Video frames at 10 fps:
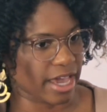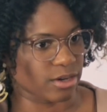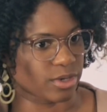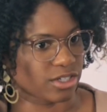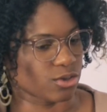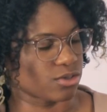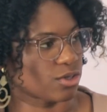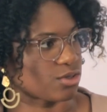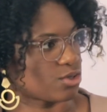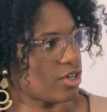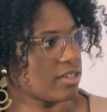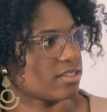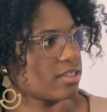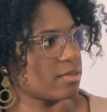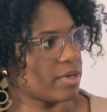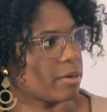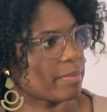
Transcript: and racial and social justice, but mm.